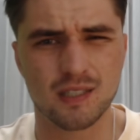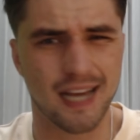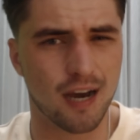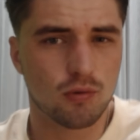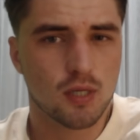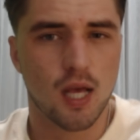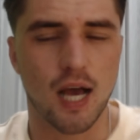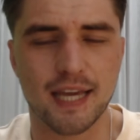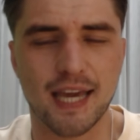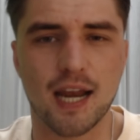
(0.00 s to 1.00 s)
Now,
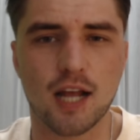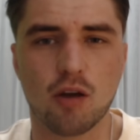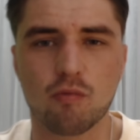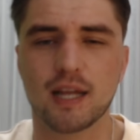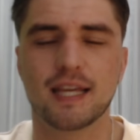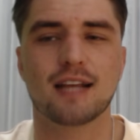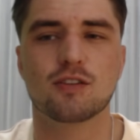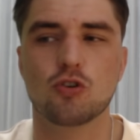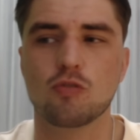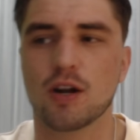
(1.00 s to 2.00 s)
again, I don't really get
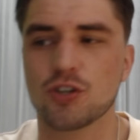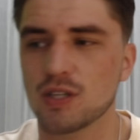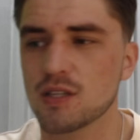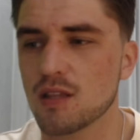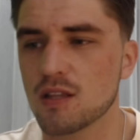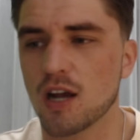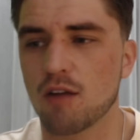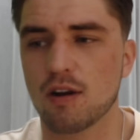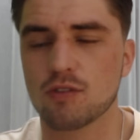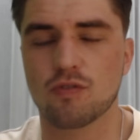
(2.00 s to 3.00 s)
too much into the
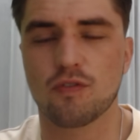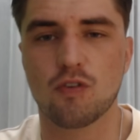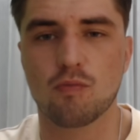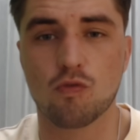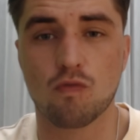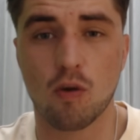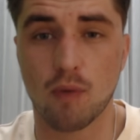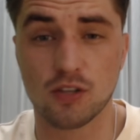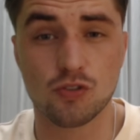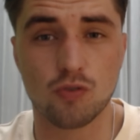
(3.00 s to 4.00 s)
director of football role, but
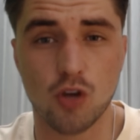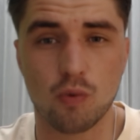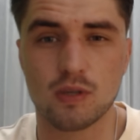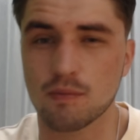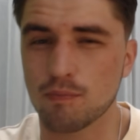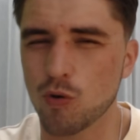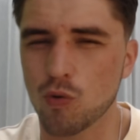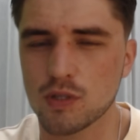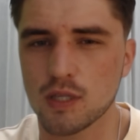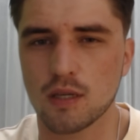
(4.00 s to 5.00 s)
I do know it's
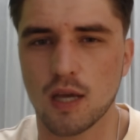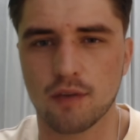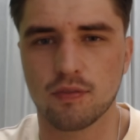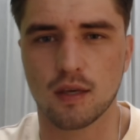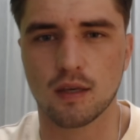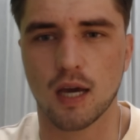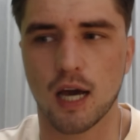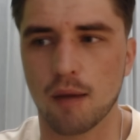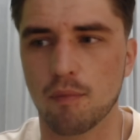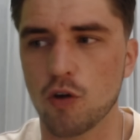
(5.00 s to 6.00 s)
important. I think
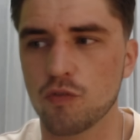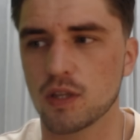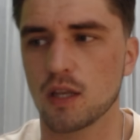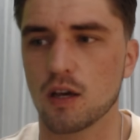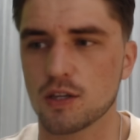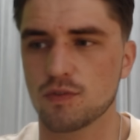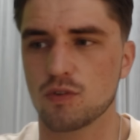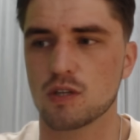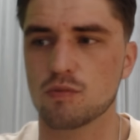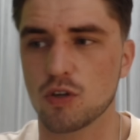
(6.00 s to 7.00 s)
over the last few
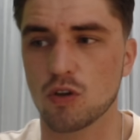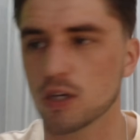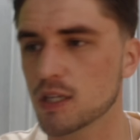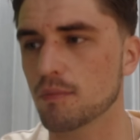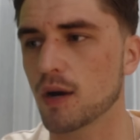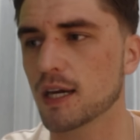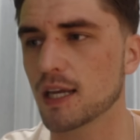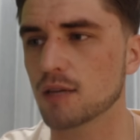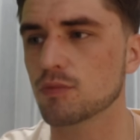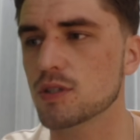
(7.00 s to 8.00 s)
years, when you look at
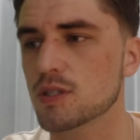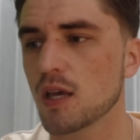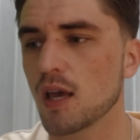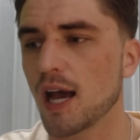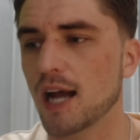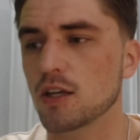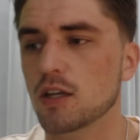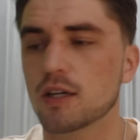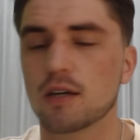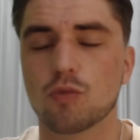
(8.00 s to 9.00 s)
Michael Edwards and you
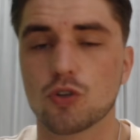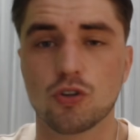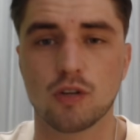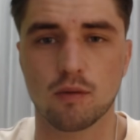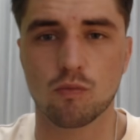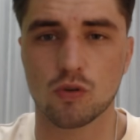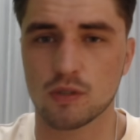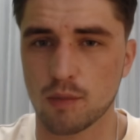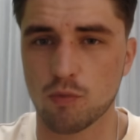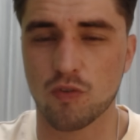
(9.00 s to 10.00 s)
look at what Julian Ward
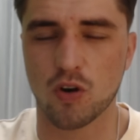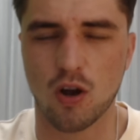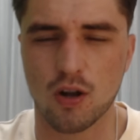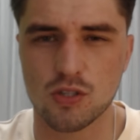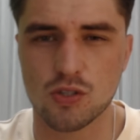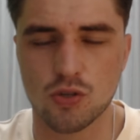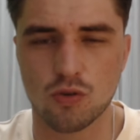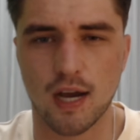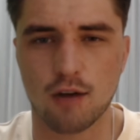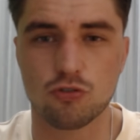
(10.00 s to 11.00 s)
did with regards to
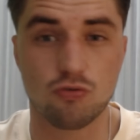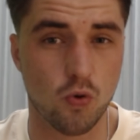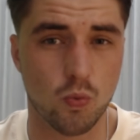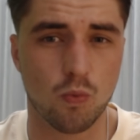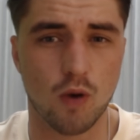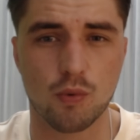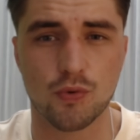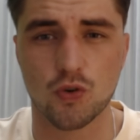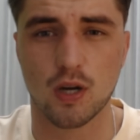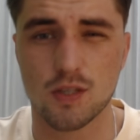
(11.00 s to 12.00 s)
how shrewd we were with
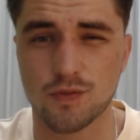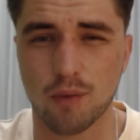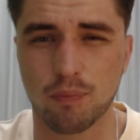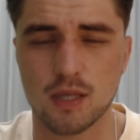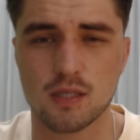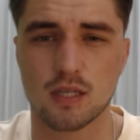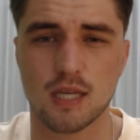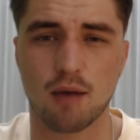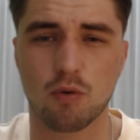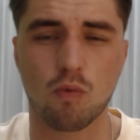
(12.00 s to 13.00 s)
transfer business,
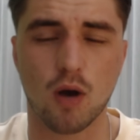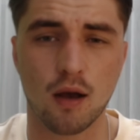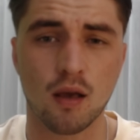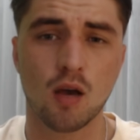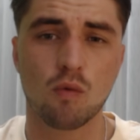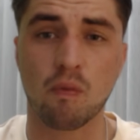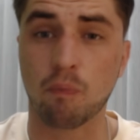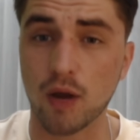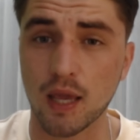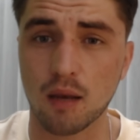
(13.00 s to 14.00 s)
how we were with
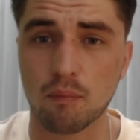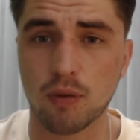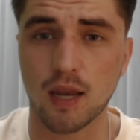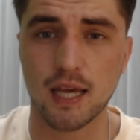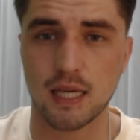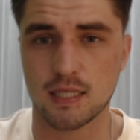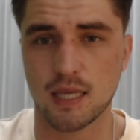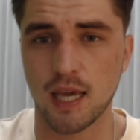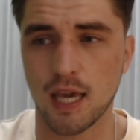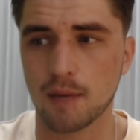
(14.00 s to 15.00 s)
bringing players
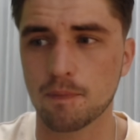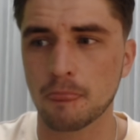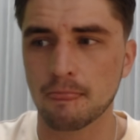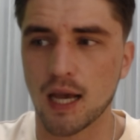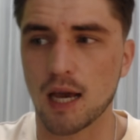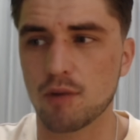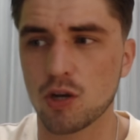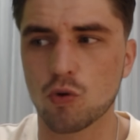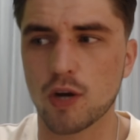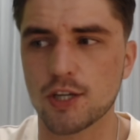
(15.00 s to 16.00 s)
in, and
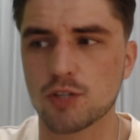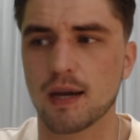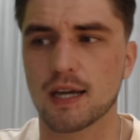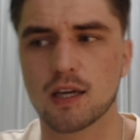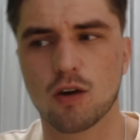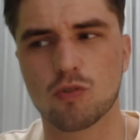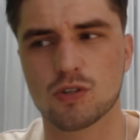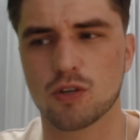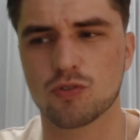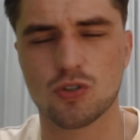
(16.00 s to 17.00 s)
Jorge Schmatka
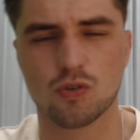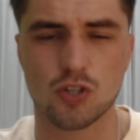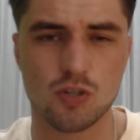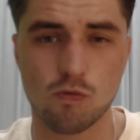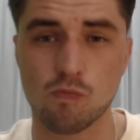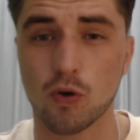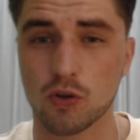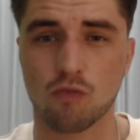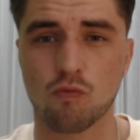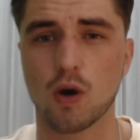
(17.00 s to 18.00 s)
also just got a small
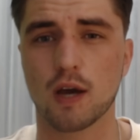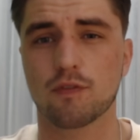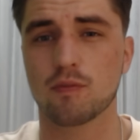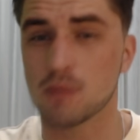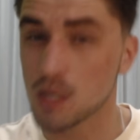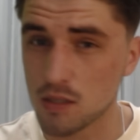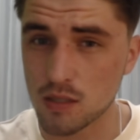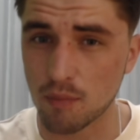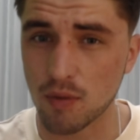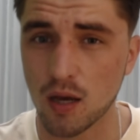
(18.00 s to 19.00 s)
body of work from this
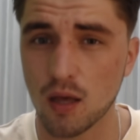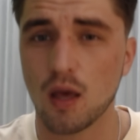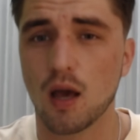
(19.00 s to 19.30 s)
summer.